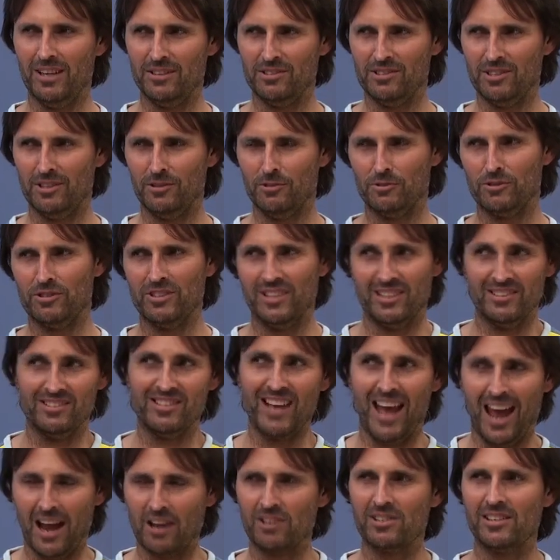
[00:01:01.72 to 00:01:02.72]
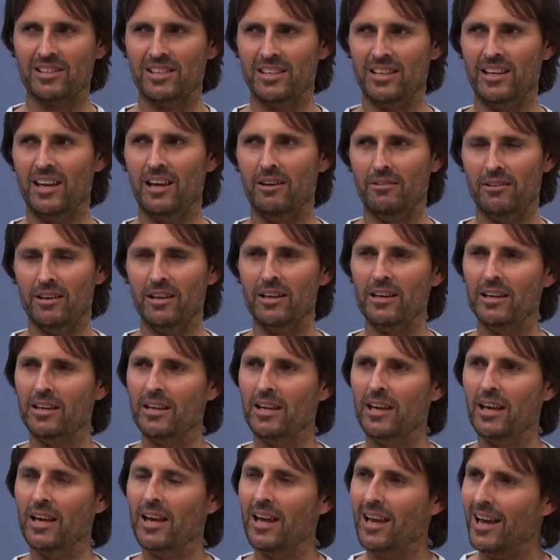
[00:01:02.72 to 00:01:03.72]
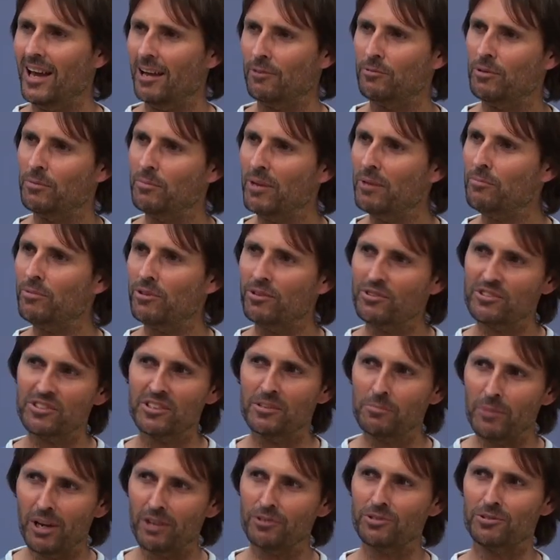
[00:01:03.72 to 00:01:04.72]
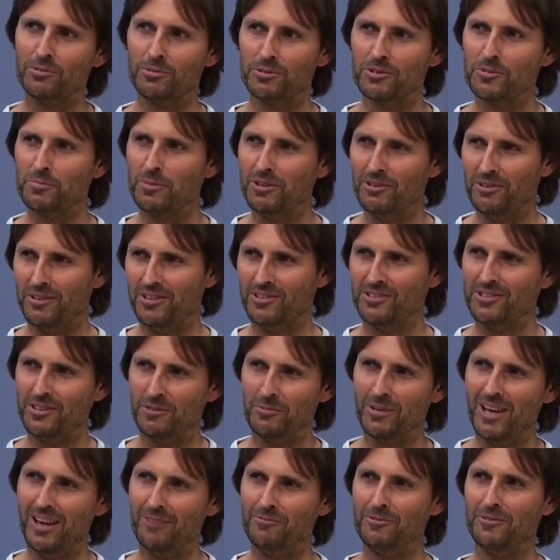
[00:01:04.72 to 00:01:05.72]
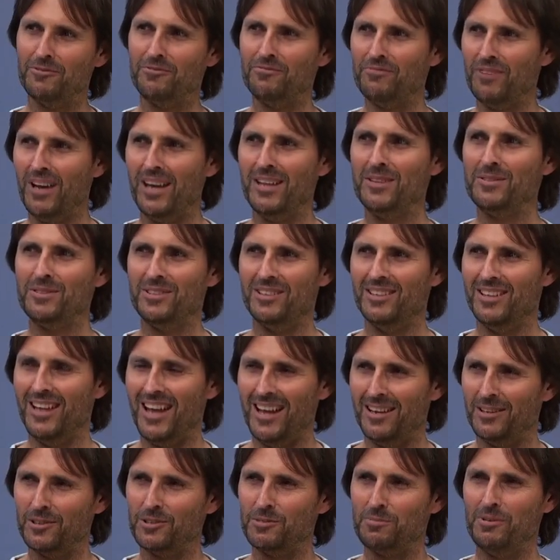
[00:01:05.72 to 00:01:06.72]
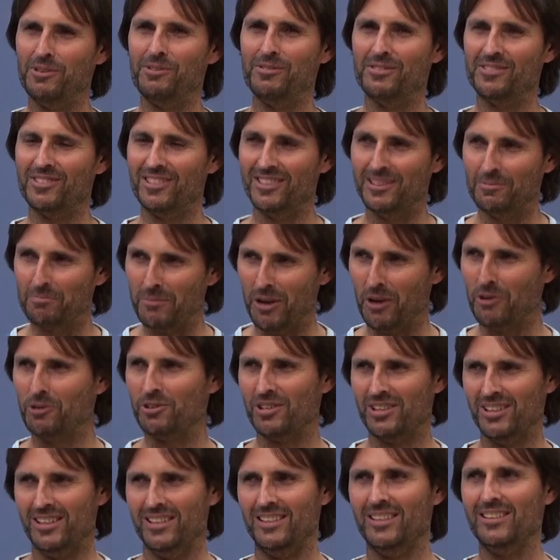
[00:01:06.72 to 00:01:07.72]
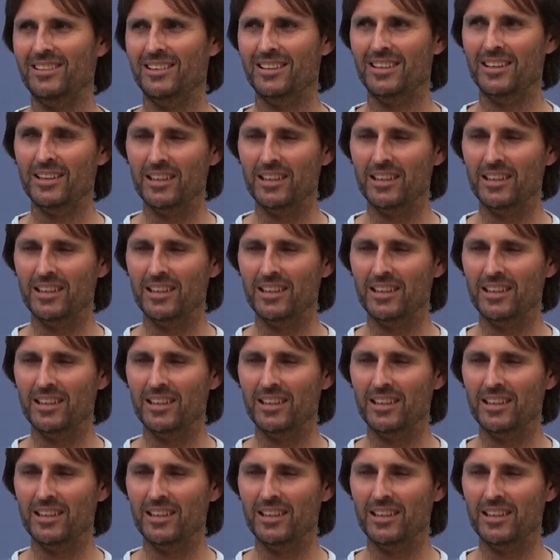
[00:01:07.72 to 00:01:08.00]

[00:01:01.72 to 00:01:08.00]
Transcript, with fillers: of ourselves that's actually error, and remember it's an emotional experience, so we have to face it and experience it emotionally,